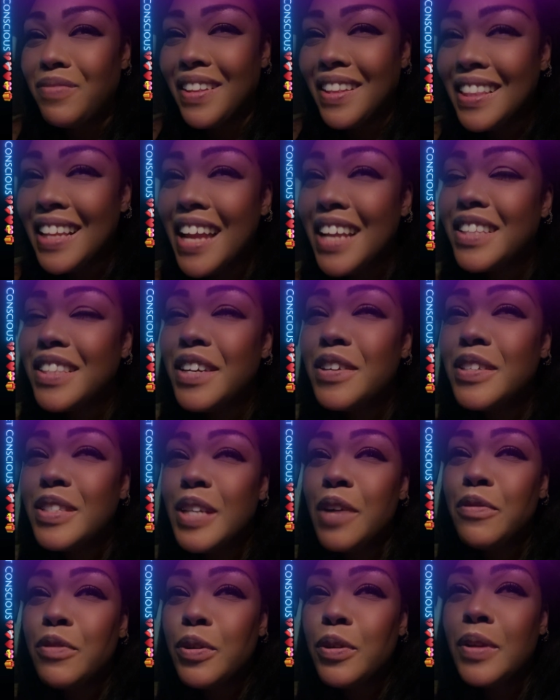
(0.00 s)
Like there's
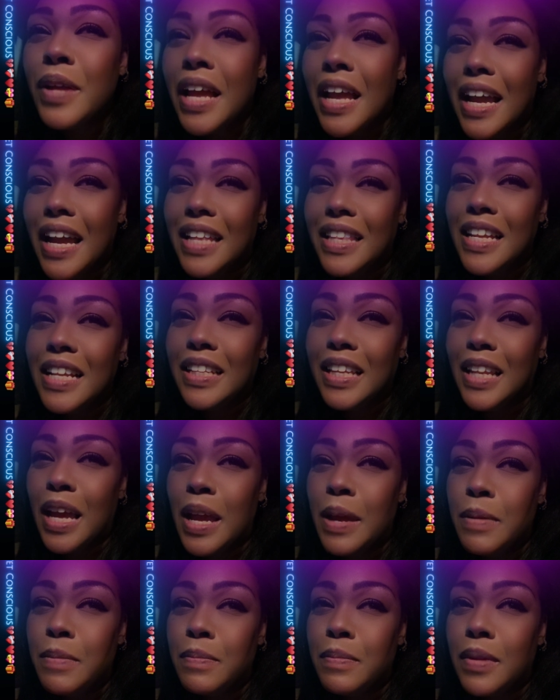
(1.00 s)
several, I think, that
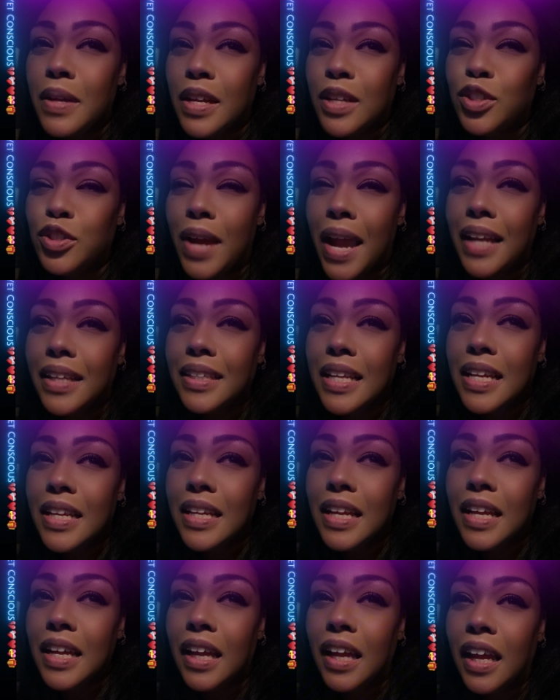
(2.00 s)
I'm
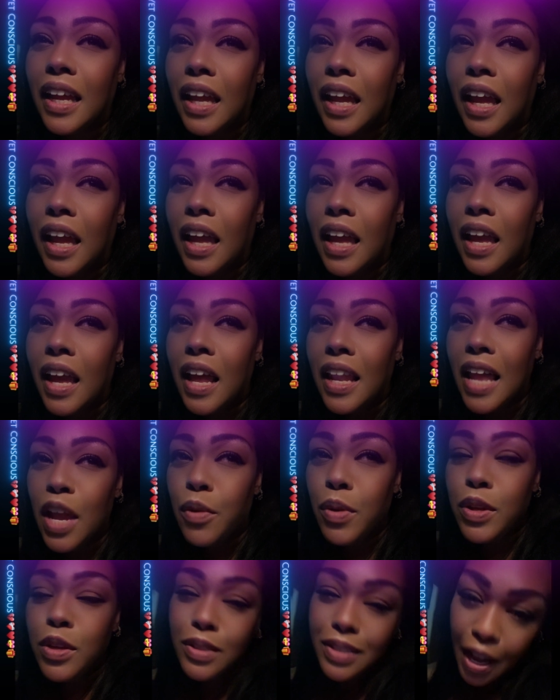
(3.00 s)
attracting. Like
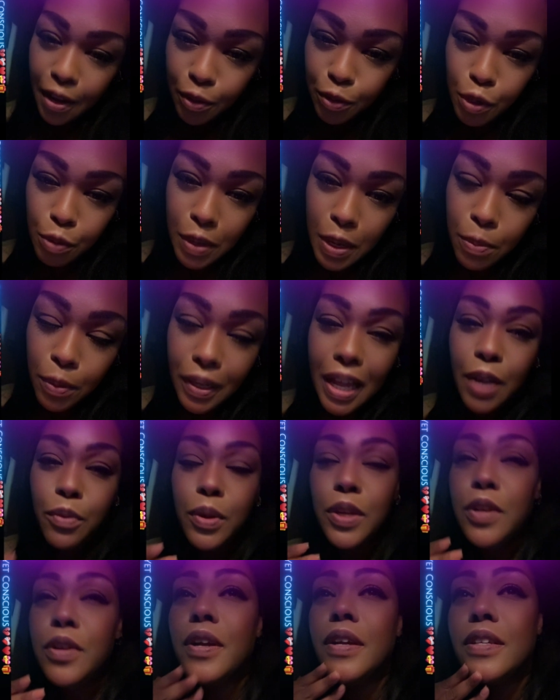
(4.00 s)
when you cycle through people, like
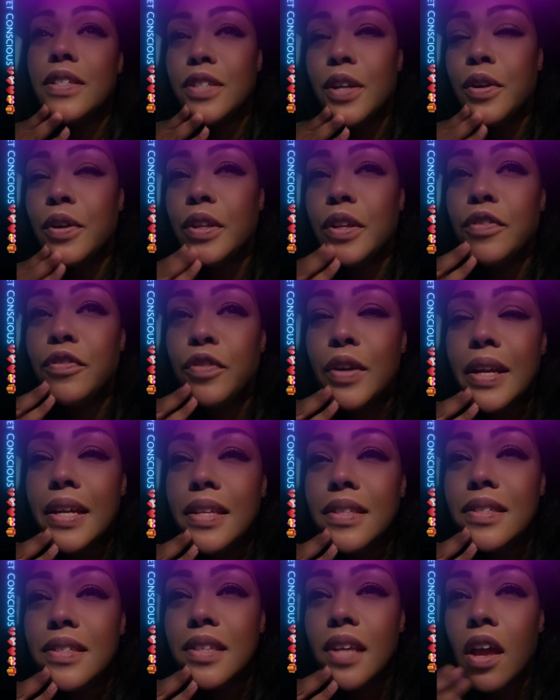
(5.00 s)
when you're in a circle of
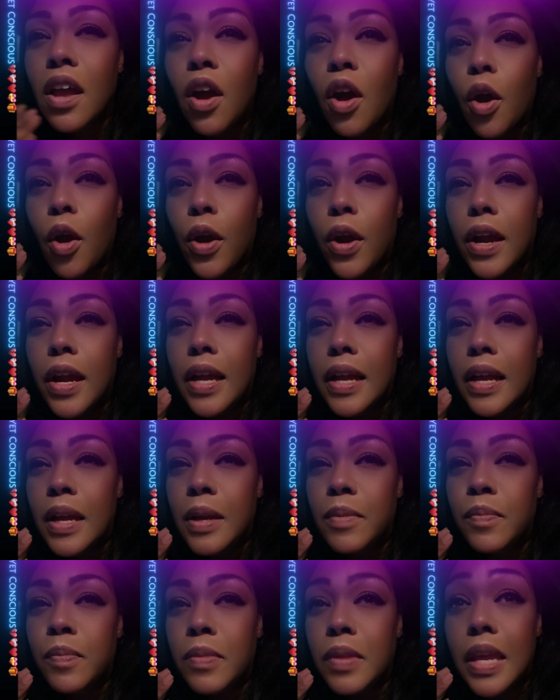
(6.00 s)
friends,
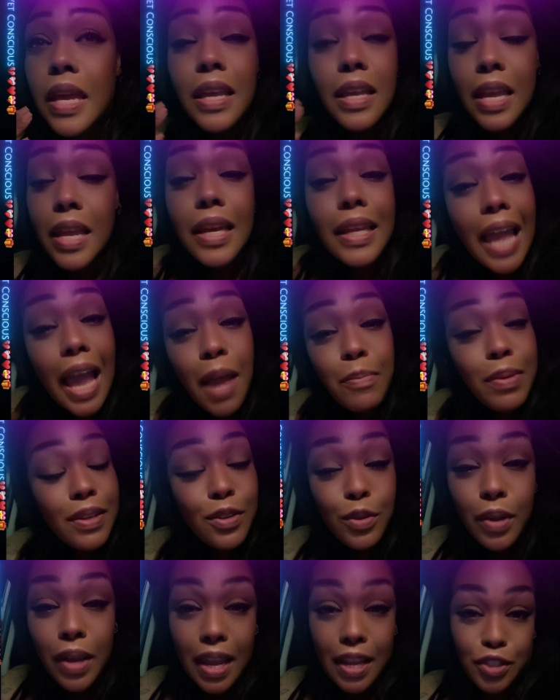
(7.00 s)
or it can happen
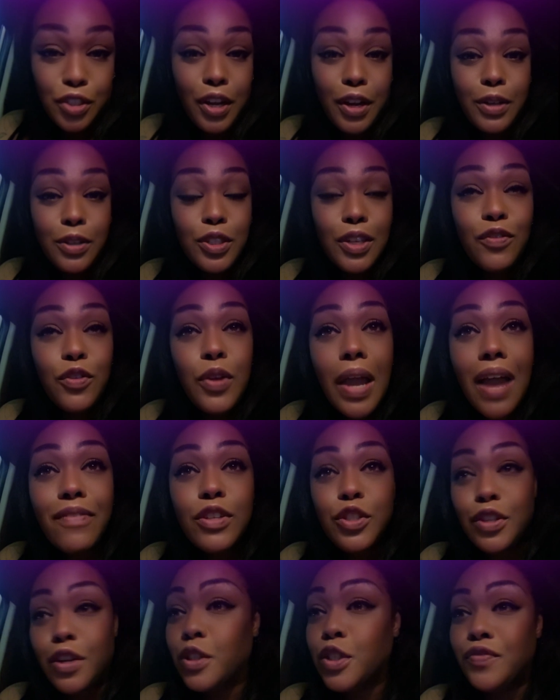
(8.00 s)
at church if you have a
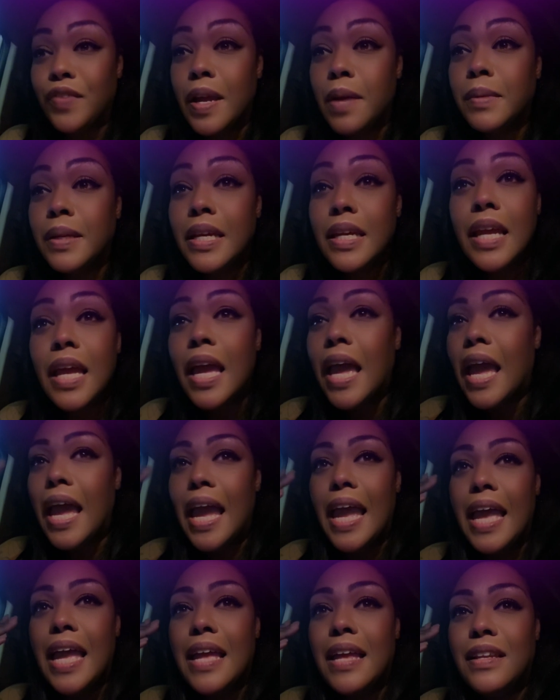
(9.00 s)
church family,
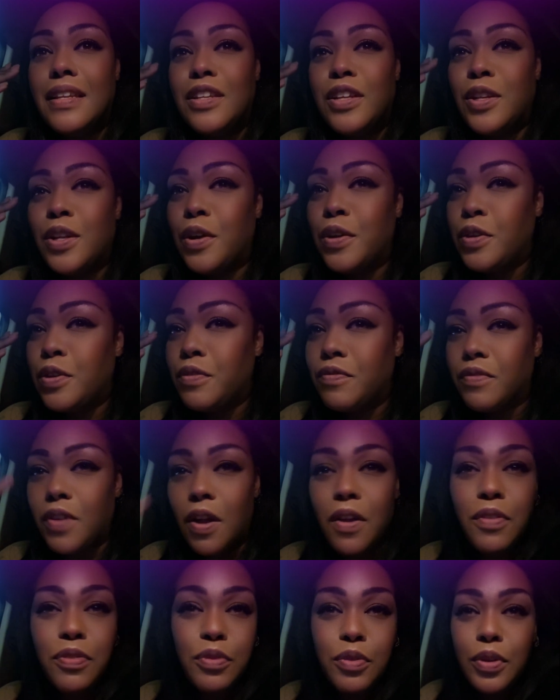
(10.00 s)
and you've
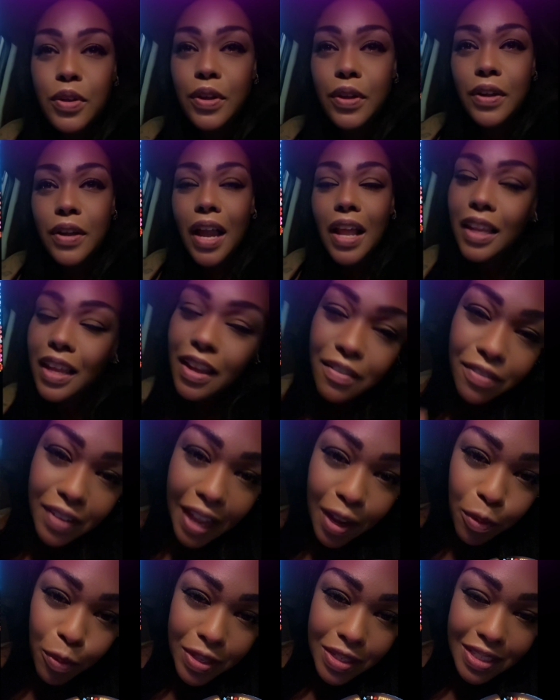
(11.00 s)
gone through I love
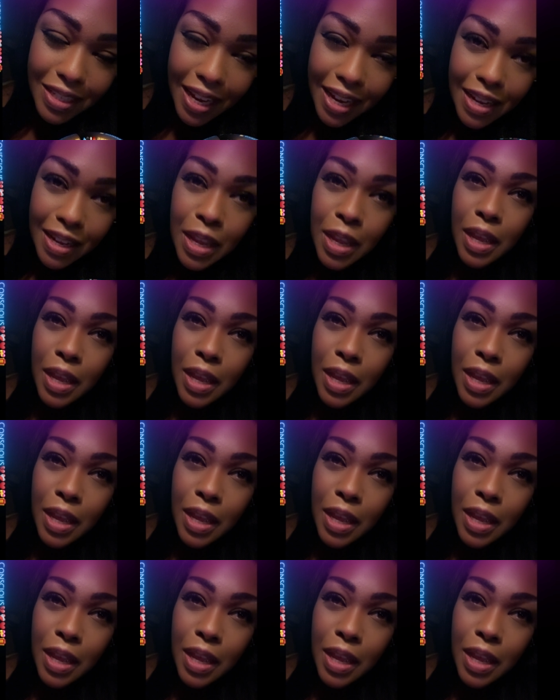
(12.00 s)
like Wednesday